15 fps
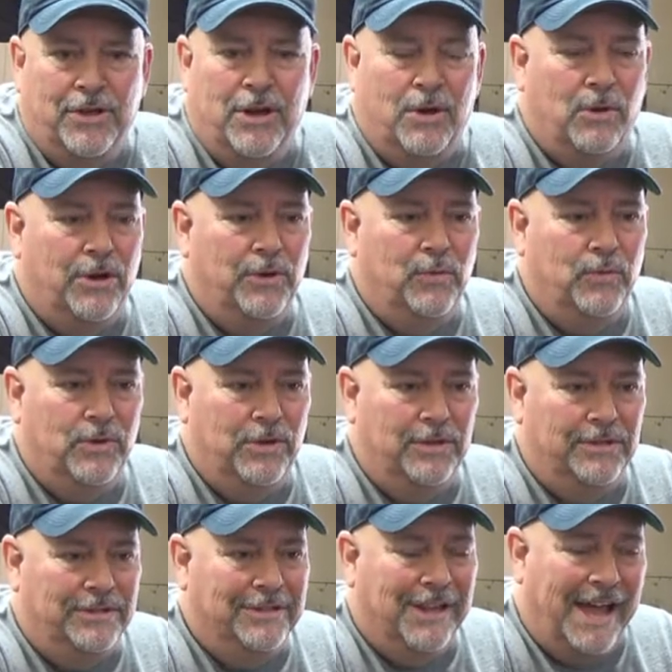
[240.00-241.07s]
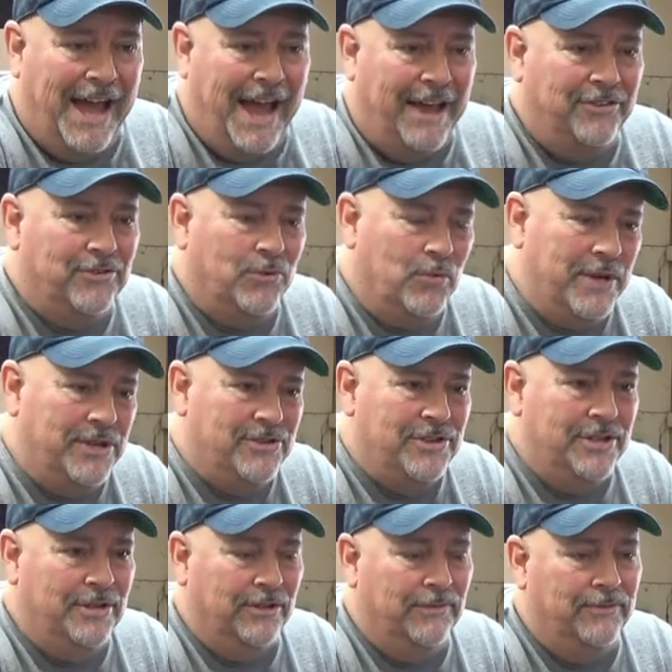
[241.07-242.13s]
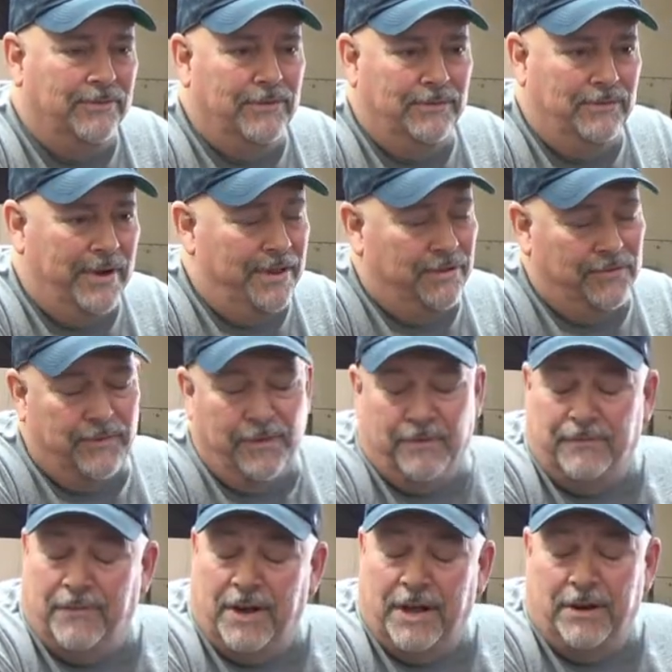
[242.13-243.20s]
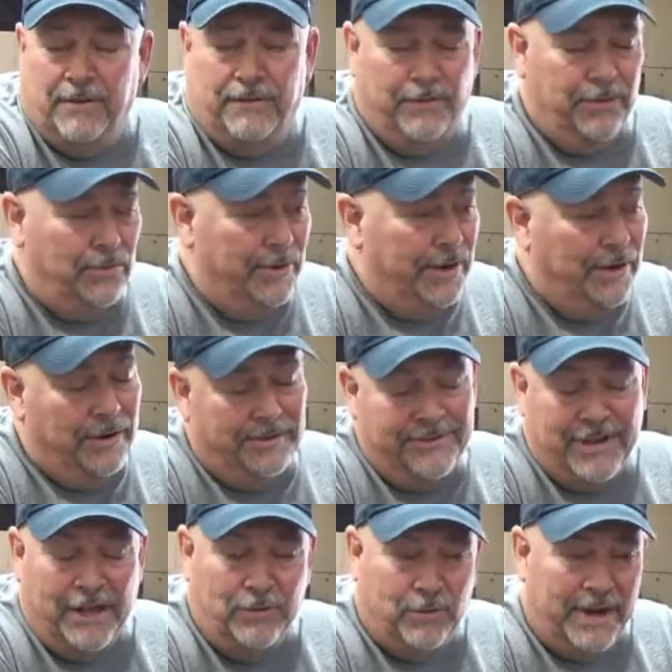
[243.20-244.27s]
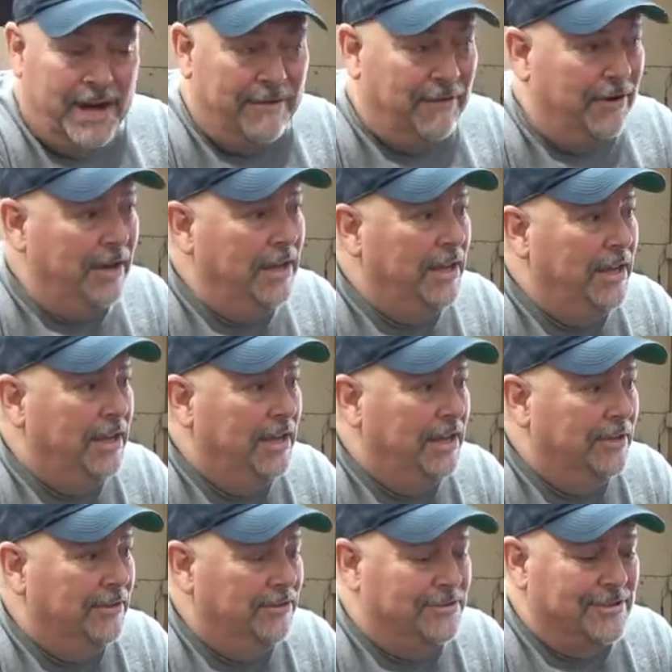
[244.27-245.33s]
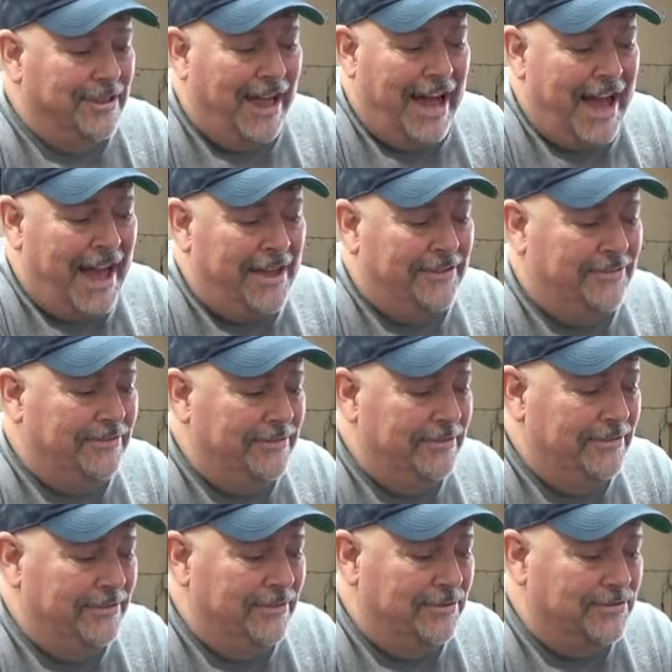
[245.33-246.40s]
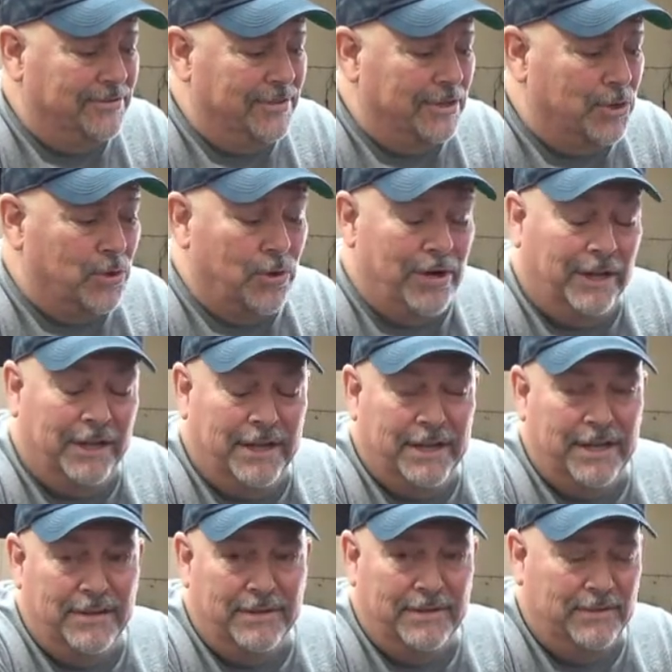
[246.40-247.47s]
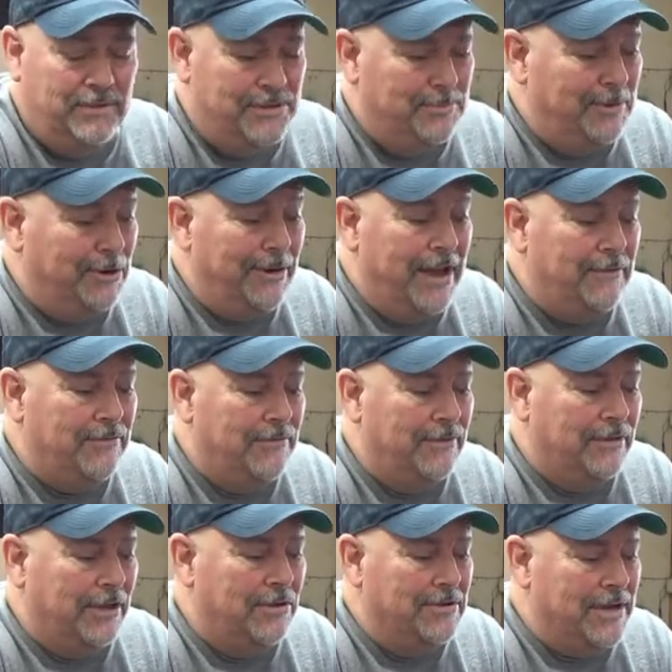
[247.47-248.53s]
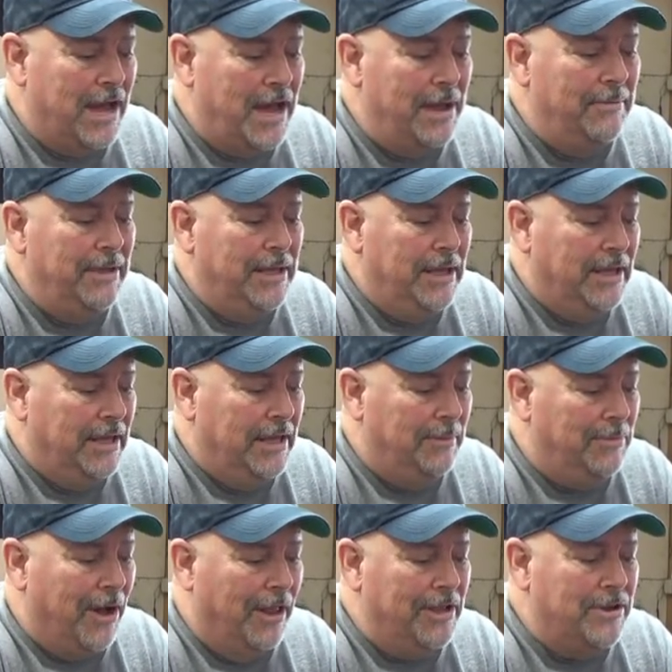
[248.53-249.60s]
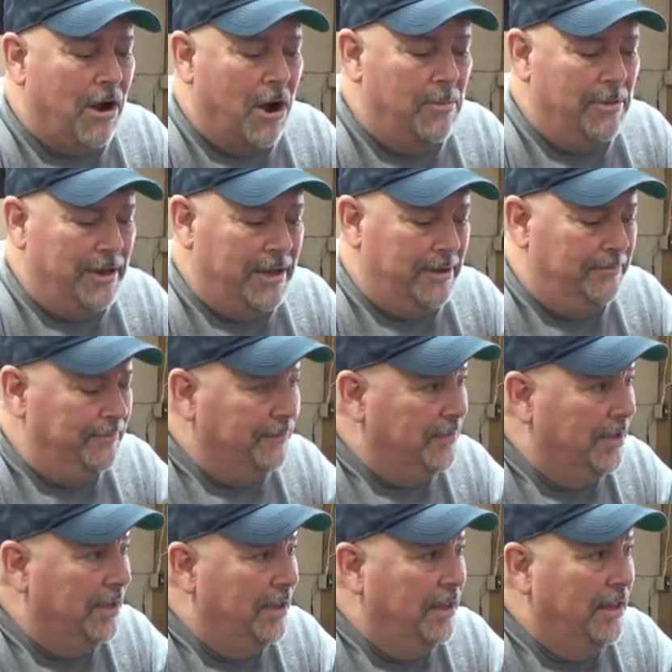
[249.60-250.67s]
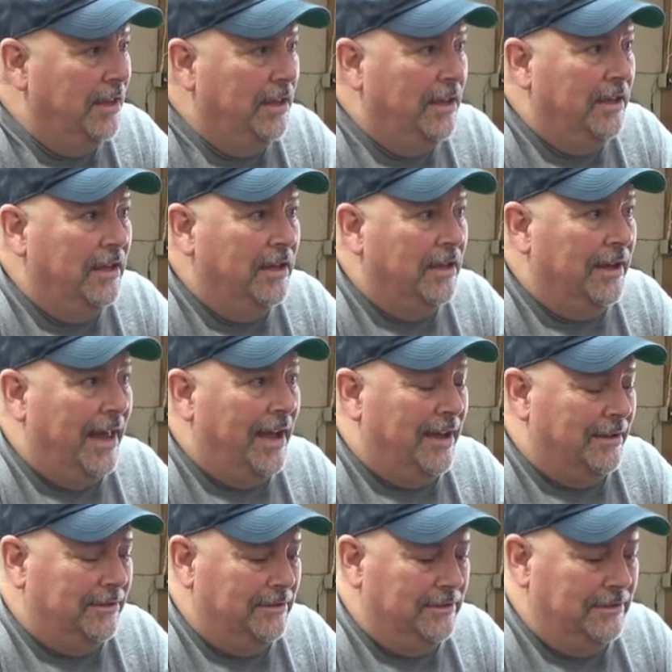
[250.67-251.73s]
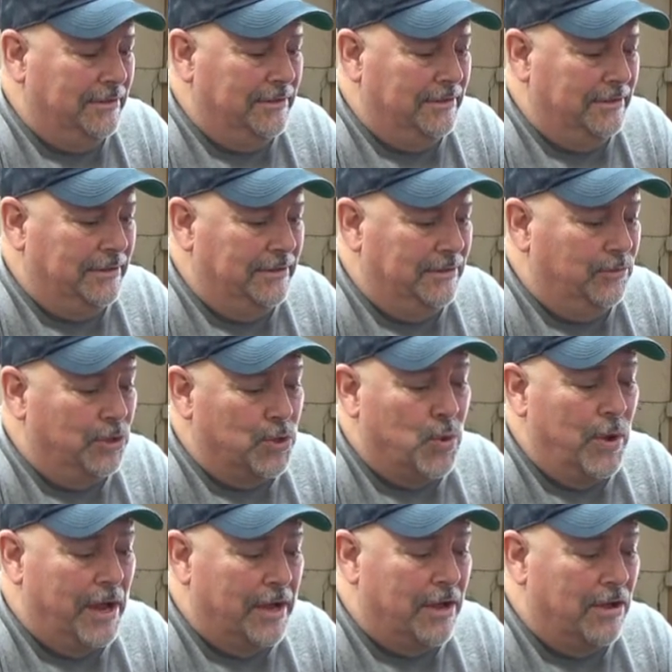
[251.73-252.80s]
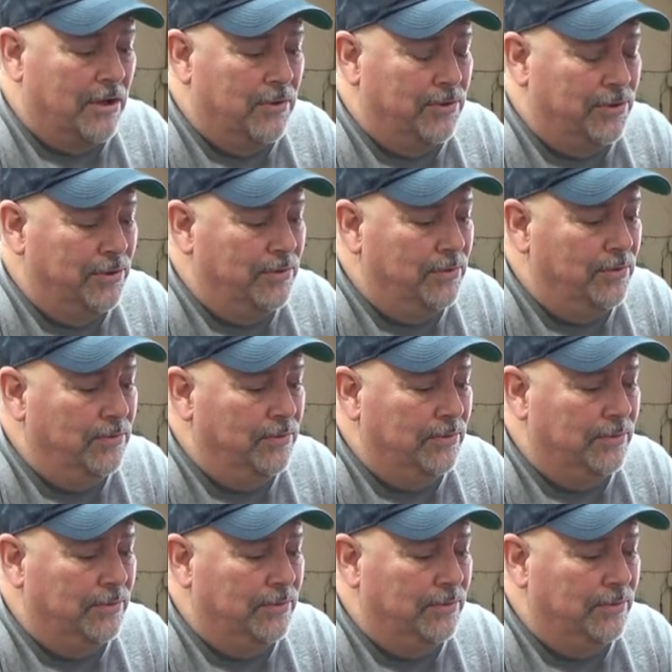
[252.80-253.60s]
go on glass or windshield, whether it's for the front or for the rear side, whatever. There's glass, there's acrylic, which has been around for a long time, and polycarbonate. Now, real quick, I'll go through